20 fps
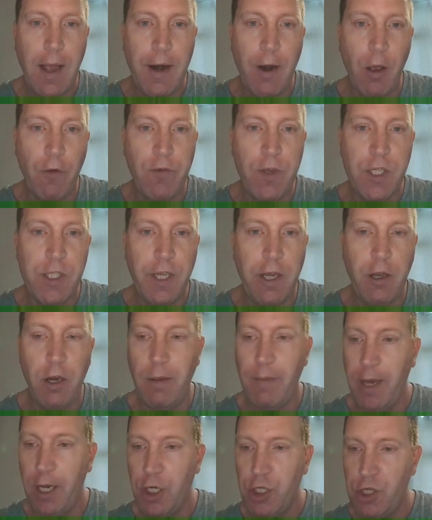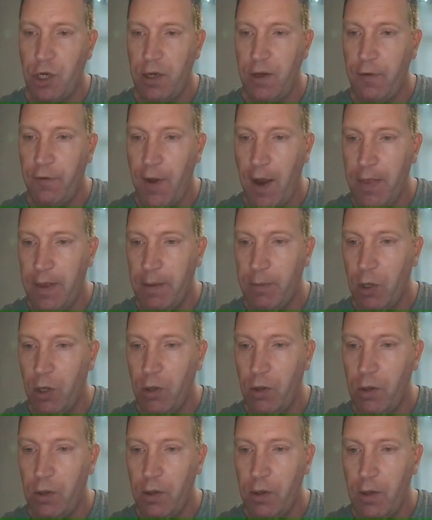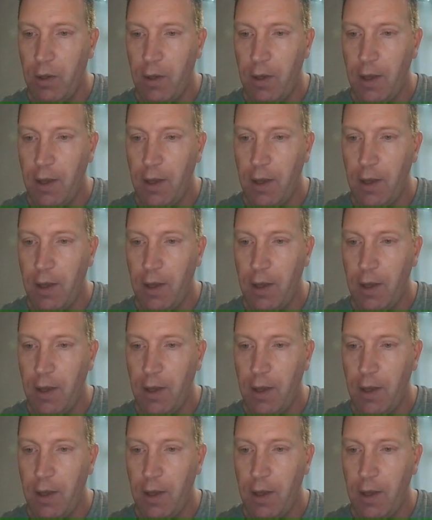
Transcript: And obviously, you're going to make sure you find them all.